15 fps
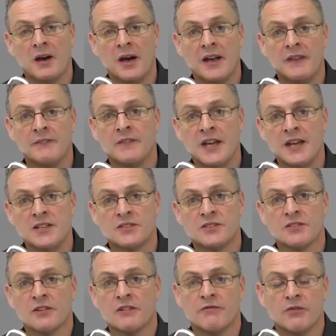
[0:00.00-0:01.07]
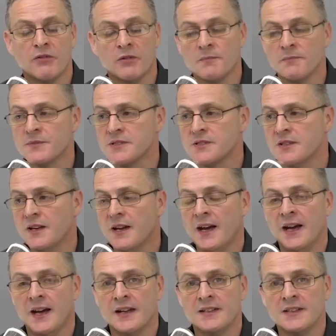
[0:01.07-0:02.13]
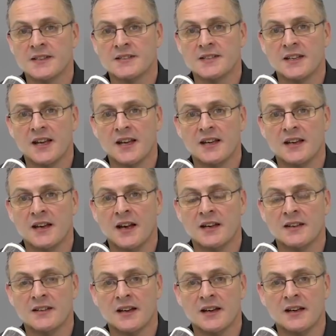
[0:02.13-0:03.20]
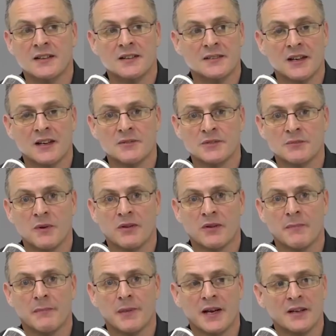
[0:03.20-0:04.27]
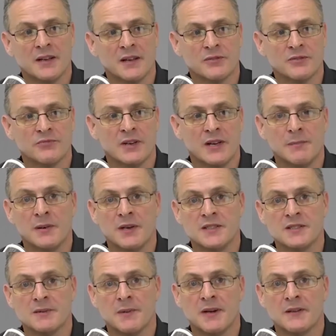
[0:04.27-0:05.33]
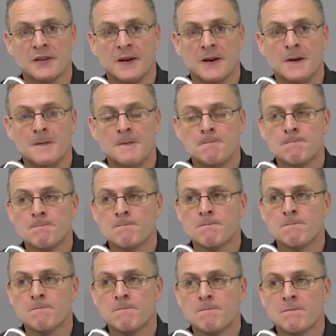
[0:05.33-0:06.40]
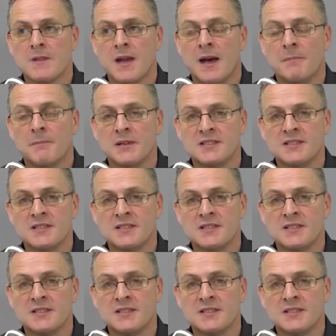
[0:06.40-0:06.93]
engaged on the forums yesterday, and I was welcomed back, and I was really pleased about that. But